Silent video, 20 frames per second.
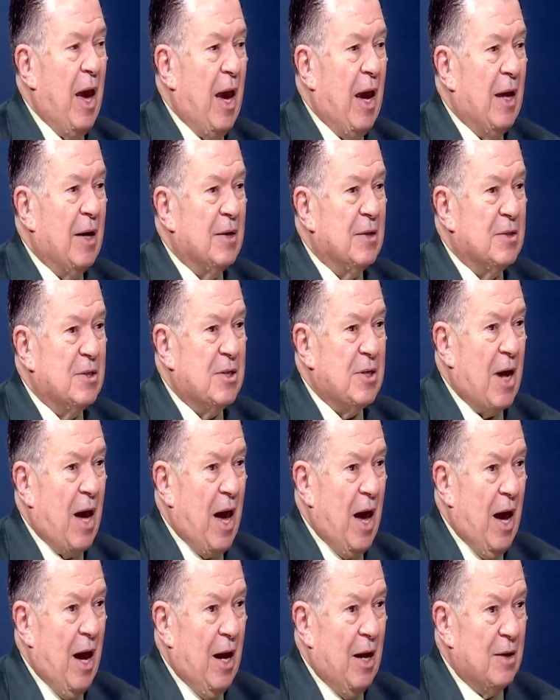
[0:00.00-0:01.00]
And
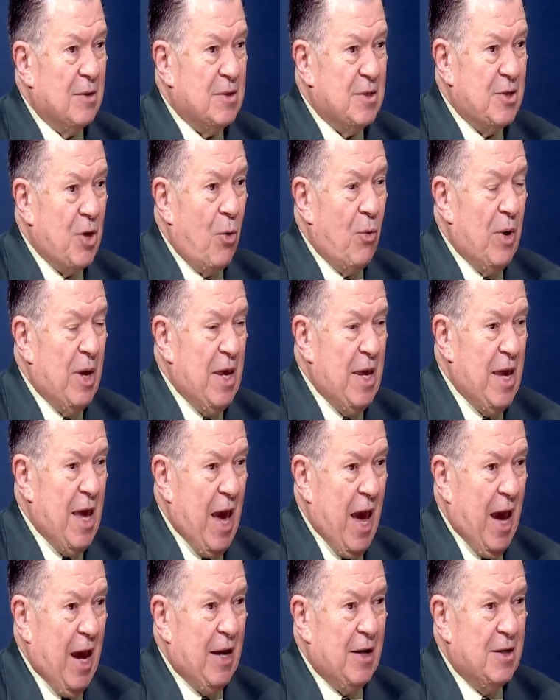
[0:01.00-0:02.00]
so he
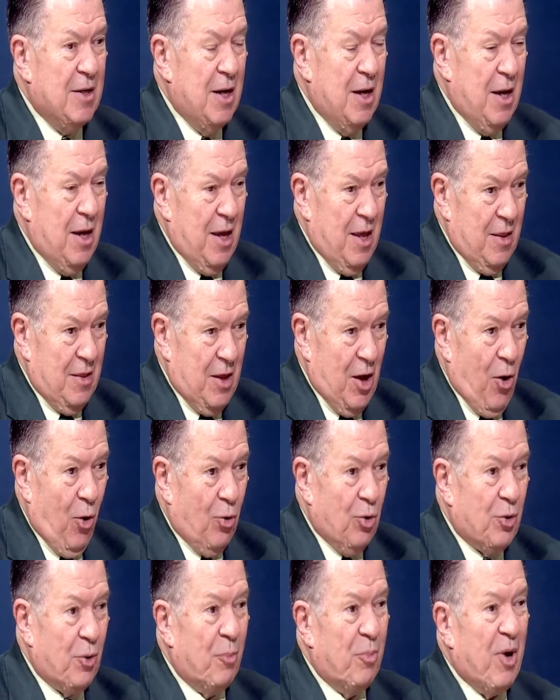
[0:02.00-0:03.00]
had the
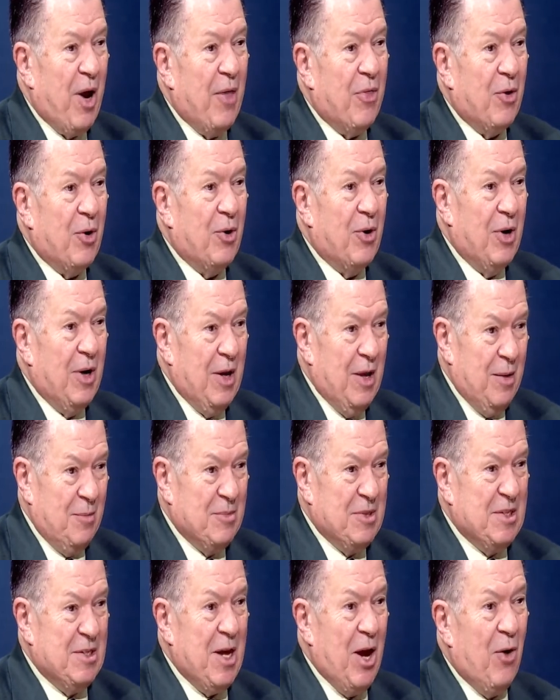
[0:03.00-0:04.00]
older brother,
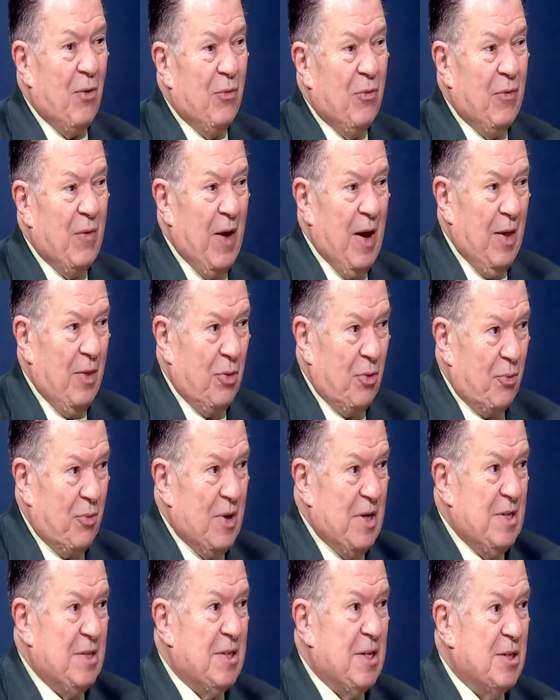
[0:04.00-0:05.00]
himself, and
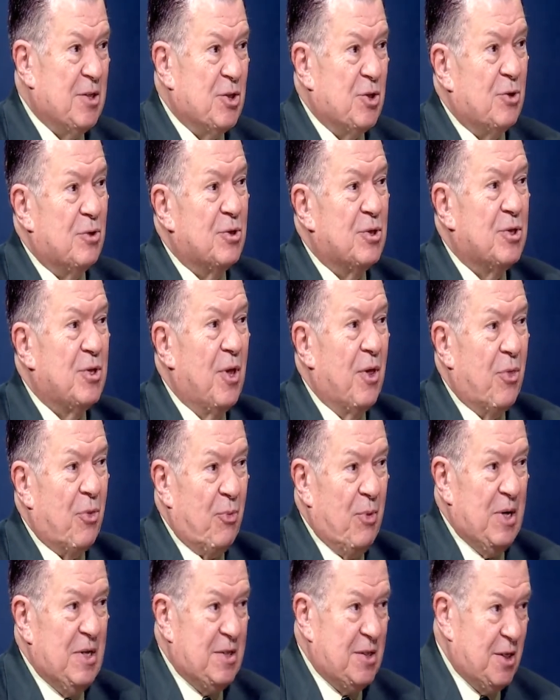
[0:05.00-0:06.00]
3 sisters. The
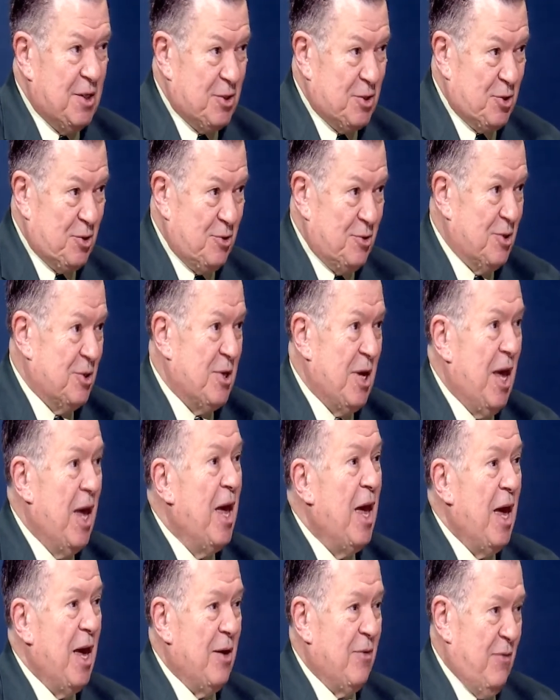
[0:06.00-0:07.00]
3 sisters
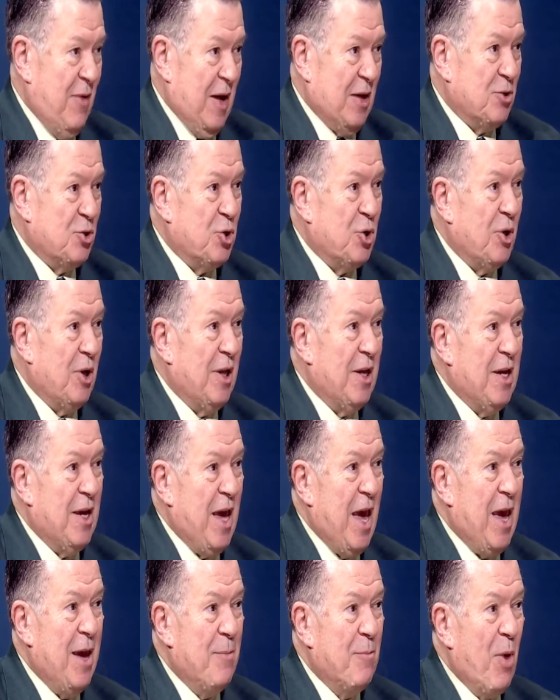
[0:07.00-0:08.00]
eventually
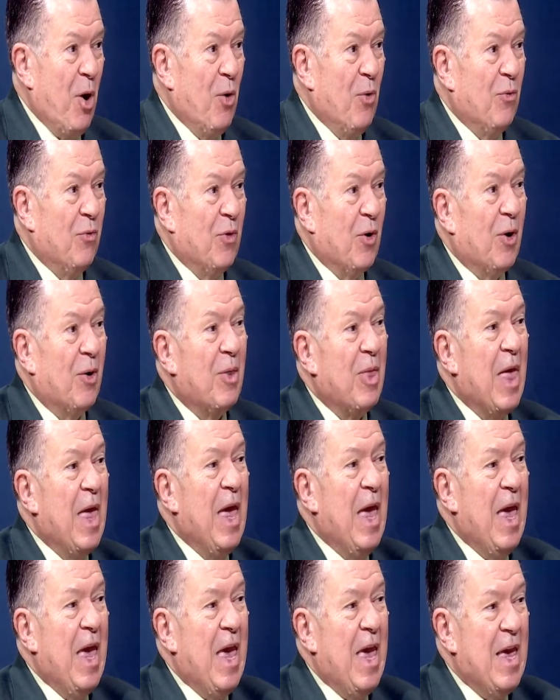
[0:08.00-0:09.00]
came over.
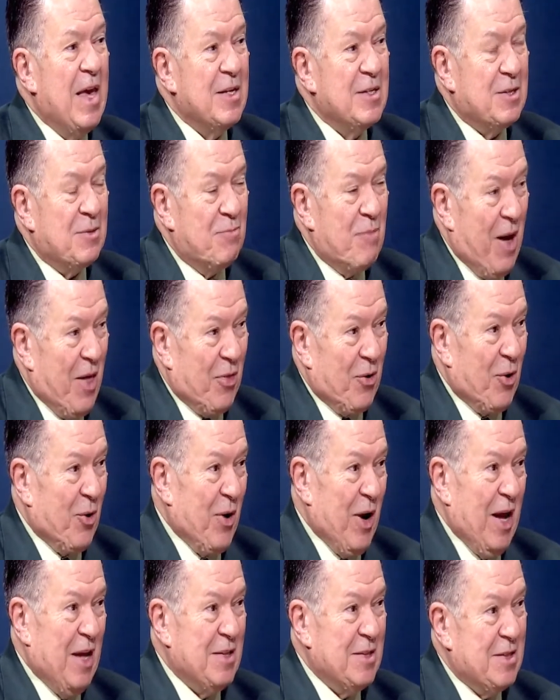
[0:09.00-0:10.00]
His
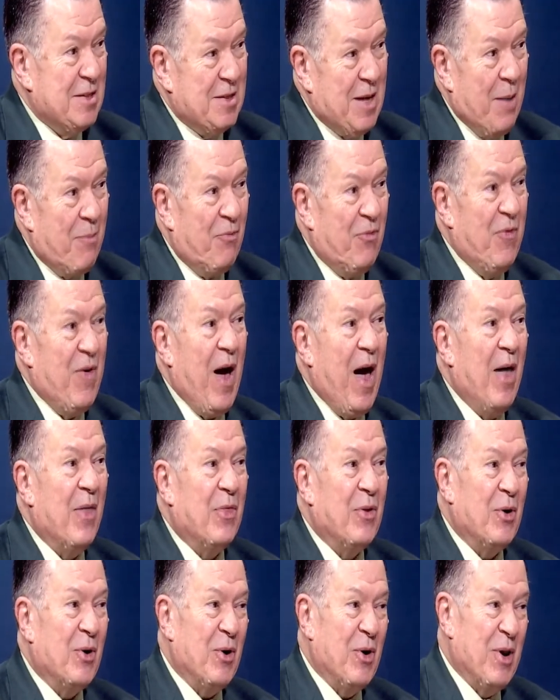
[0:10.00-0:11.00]
mother and
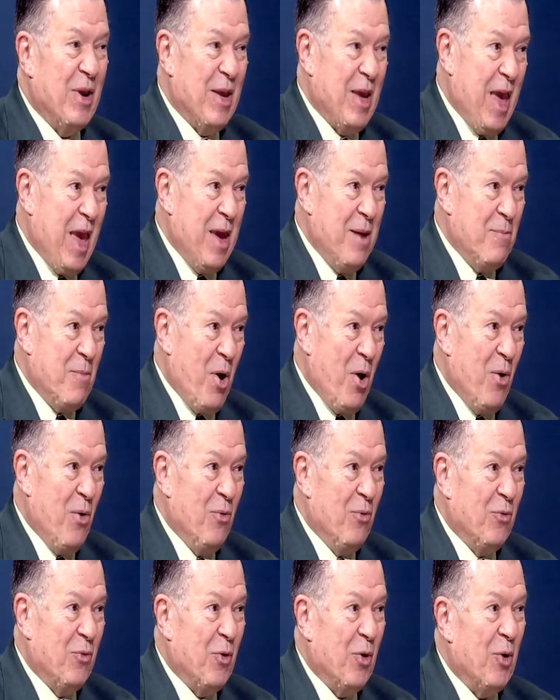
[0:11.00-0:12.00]
stepfather came
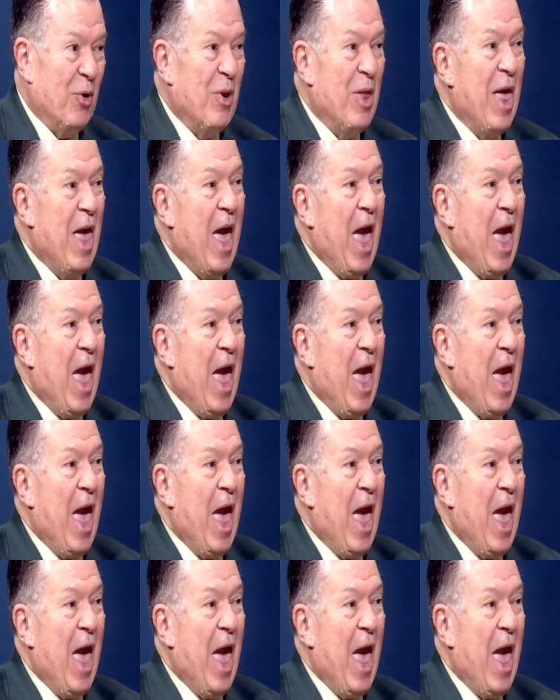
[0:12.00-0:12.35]
over,